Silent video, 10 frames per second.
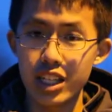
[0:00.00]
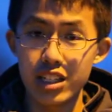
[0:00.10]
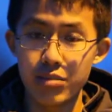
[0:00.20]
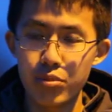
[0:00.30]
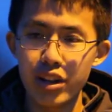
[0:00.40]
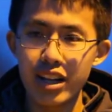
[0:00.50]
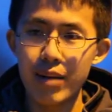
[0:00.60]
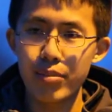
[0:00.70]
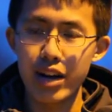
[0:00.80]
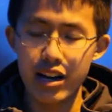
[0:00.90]
It is a breathing
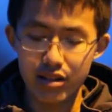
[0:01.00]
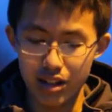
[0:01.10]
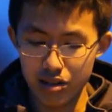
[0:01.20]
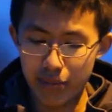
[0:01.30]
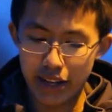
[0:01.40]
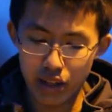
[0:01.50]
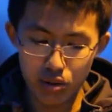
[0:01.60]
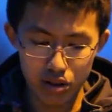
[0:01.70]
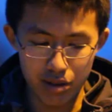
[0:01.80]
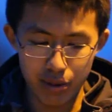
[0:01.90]
apparatus that is mainly
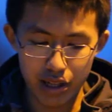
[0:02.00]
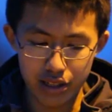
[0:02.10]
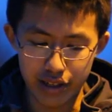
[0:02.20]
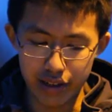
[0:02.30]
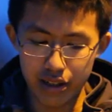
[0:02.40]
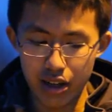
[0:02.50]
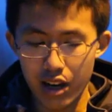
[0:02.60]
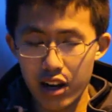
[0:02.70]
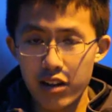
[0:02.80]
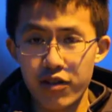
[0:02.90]
used in the military
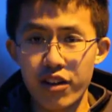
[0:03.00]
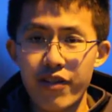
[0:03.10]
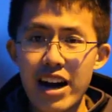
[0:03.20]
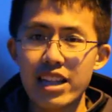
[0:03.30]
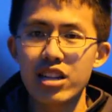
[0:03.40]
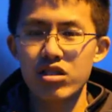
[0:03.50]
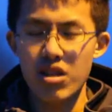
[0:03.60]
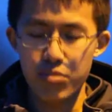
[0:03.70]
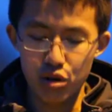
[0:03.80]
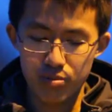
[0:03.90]
for the fact that it does
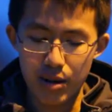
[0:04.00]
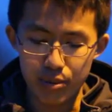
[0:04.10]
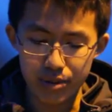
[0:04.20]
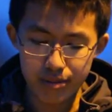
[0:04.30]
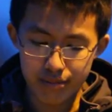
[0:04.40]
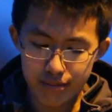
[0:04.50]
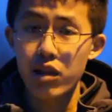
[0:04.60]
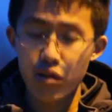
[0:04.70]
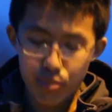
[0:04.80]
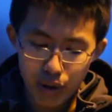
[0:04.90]
not produce bubbles.
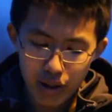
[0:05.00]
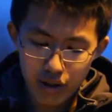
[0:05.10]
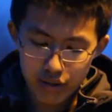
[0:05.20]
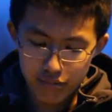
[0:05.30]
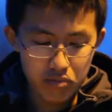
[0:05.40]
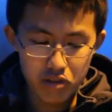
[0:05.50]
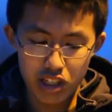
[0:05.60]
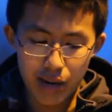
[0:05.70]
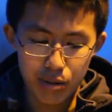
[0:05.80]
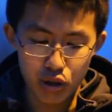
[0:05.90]
The rebreather
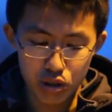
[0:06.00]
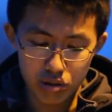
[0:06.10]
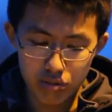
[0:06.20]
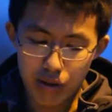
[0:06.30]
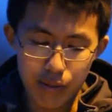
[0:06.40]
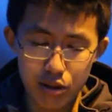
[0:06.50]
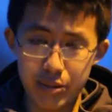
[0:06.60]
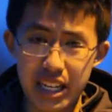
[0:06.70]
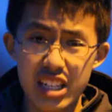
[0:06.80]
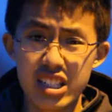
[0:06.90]
does not produce bubbles
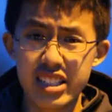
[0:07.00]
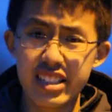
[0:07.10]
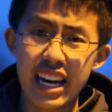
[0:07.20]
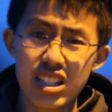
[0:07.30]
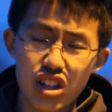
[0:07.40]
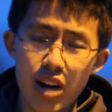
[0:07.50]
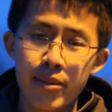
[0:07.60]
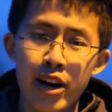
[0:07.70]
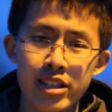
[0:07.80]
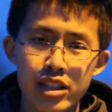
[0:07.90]
because it takes the
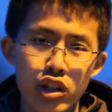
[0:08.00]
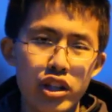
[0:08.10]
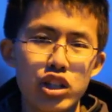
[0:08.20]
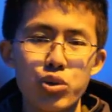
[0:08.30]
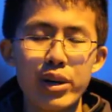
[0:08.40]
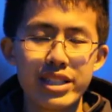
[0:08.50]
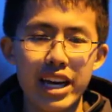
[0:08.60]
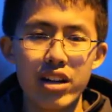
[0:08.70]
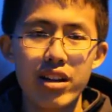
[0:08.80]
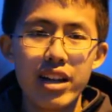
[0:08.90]
carbon dioxide that you
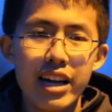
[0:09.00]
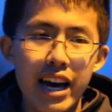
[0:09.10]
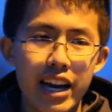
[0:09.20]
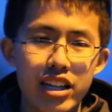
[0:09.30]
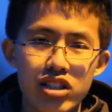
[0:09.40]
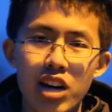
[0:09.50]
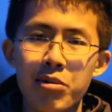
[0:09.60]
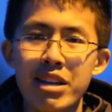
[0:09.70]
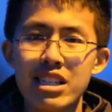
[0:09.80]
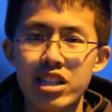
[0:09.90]
exhale and it does not
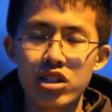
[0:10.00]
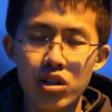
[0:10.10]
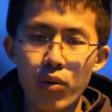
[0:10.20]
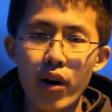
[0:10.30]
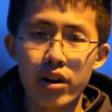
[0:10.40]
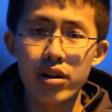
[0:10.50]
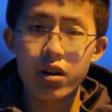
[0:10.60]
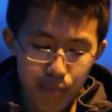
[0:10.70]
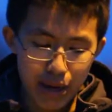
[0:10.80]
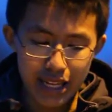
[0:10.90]
release it into the water,
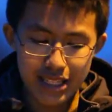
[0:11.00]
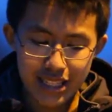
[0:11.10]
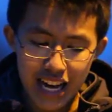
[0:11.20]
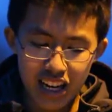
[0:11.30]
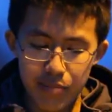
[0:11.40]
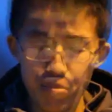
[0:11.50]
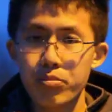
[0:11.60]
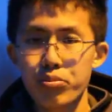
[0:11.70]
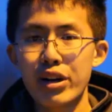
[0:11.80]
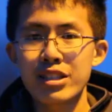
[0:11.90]
but instead it
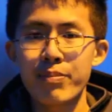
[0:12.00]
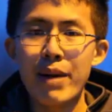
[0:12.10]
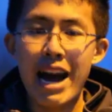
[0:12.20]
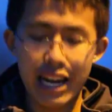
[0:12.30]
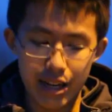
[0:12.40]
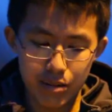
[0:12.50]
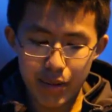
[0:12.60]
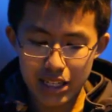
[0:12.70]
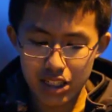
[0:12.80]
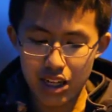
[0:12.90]
brings it back and
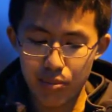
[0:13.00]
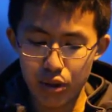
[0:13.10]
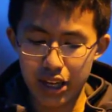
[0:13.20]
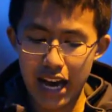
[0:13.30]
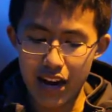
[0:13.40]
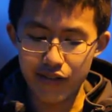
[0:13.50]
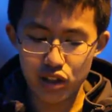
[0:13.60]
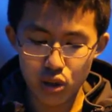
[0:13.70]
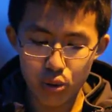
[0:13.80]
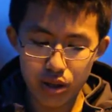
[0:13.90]
mixes it up with a can of
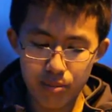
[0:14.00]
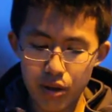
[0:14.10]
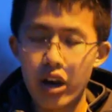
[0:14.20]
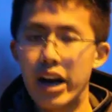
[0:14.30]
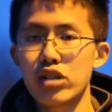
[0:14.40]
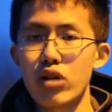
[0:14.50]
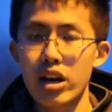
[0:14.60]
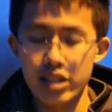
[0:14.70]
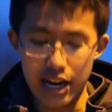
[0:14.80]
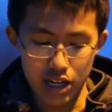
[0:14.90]
sodium
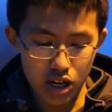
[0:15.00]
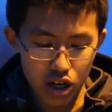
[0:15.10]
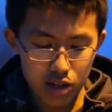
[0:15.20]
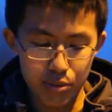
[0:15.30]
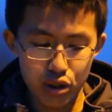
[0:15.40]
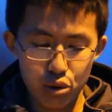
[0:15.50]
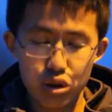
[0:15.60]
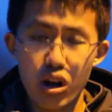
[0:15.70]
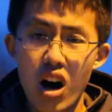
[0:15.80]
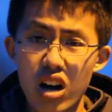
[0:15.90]
hydroxide to
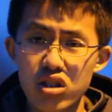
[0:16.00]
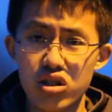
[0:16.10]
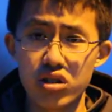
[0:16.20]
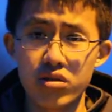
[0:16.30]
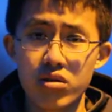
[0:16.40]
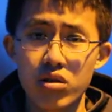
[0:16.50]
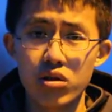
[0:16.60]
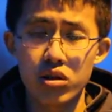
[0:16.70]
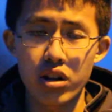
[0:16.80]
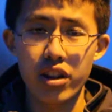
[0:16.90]
produce oxygen,
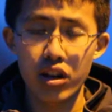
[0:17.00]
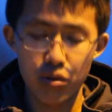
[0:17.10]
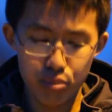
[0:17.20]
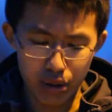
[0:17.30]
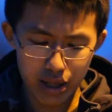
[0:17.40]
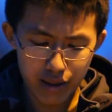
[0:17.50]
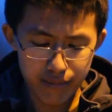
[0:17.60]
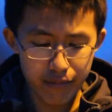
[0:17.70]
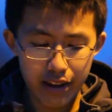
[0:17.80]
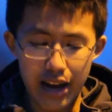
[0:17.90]
the thing you breathe,
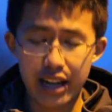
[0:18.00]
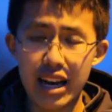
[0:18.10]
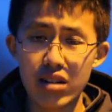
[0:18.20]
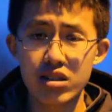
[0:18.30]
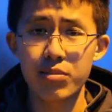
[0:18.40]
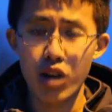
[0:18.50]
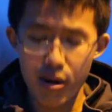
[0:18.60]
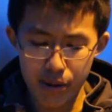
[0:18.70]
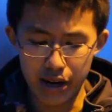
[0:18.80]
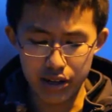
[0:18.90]
and calcium
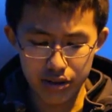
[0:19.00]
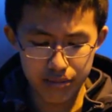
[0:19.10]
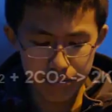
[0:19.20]
carbonate.